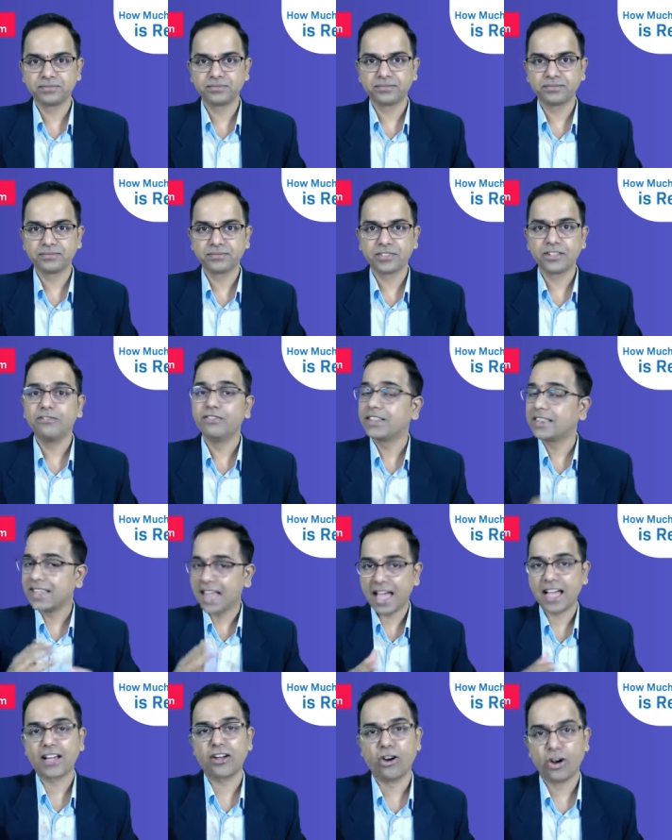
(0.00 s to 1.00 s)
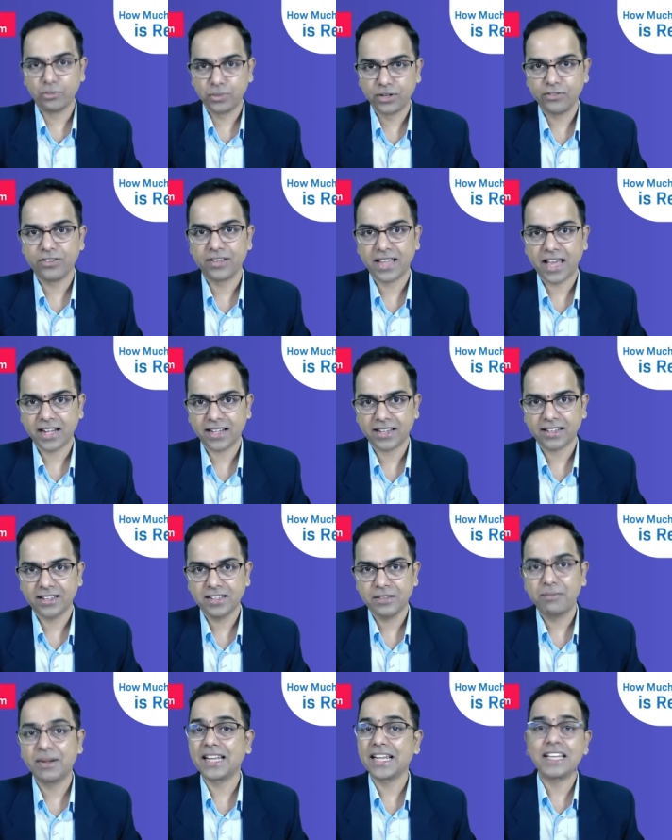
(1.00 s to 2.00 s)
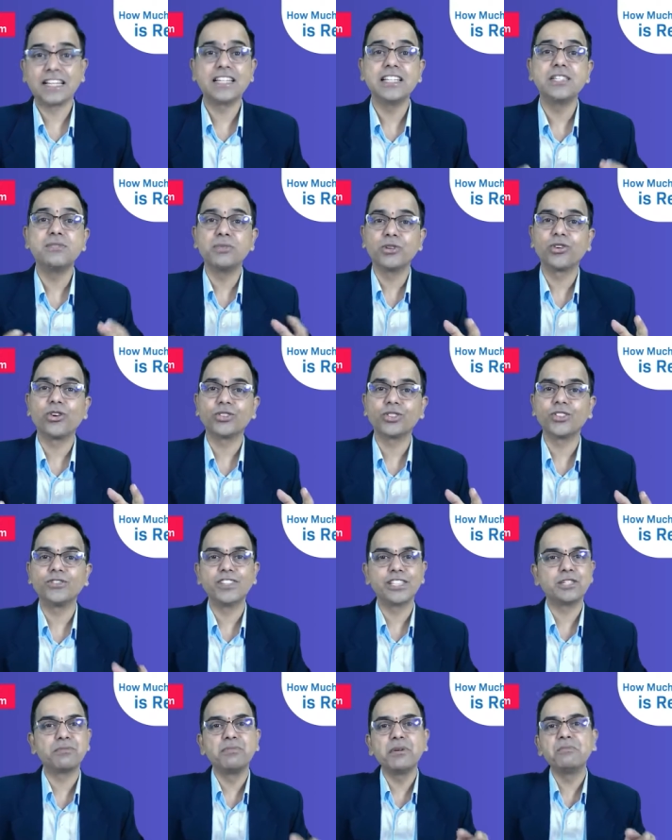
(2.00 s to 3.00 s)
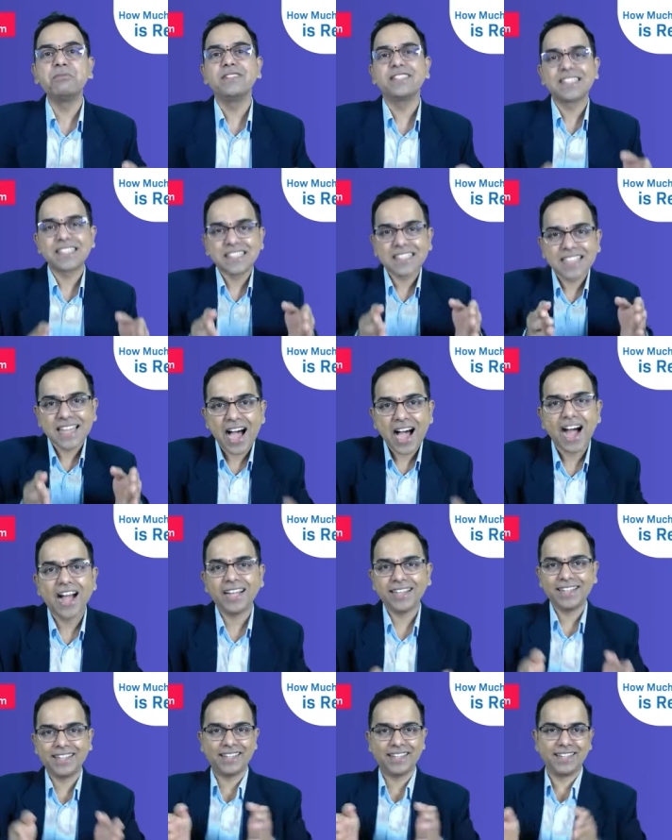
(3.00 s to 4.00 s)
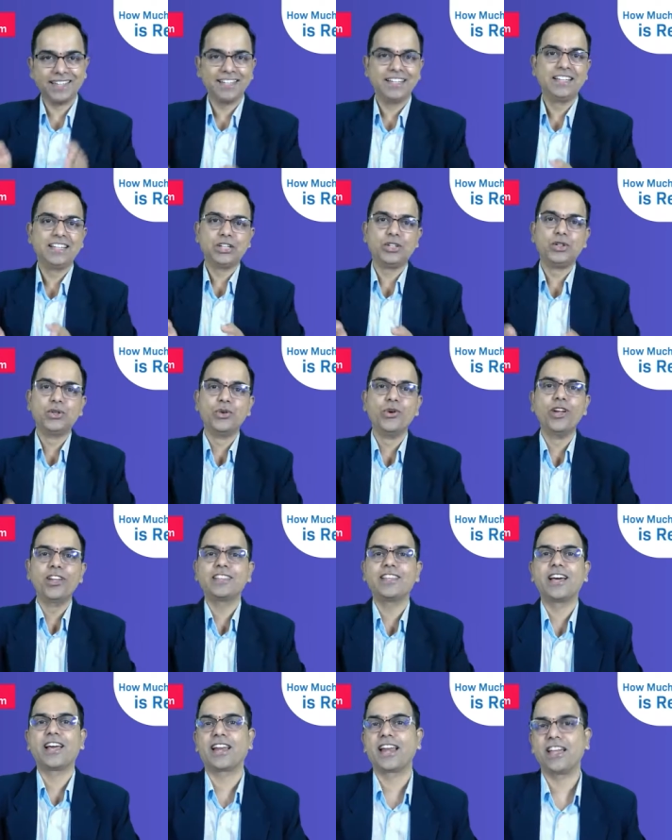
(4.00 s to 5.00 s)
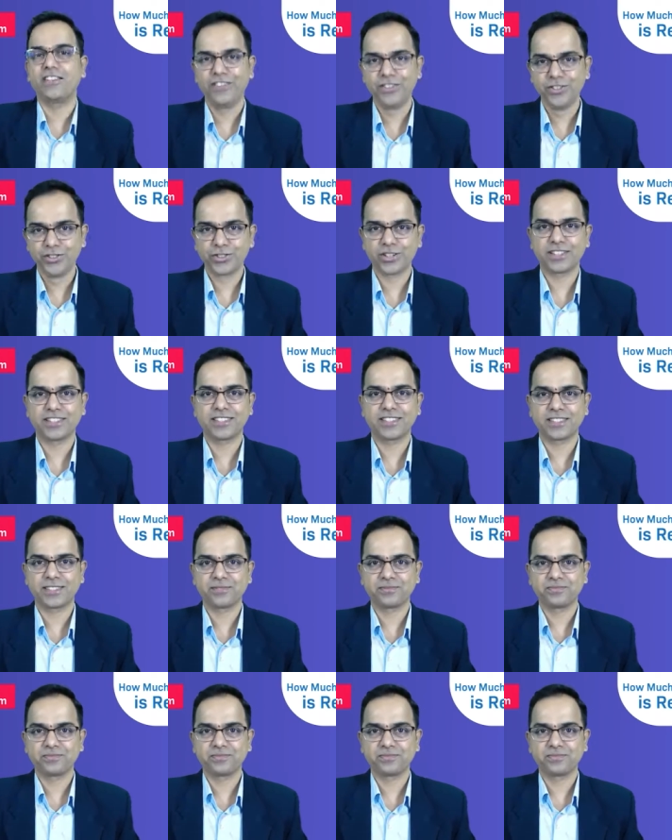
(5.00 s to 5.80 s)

We thank government for that, but at least because of which people started doing their life insurance.